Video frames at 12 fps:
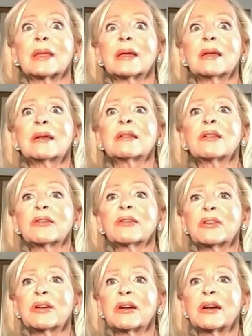And I looked
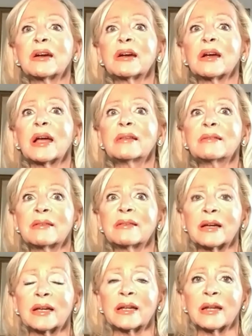at her and
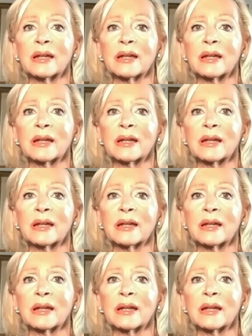said,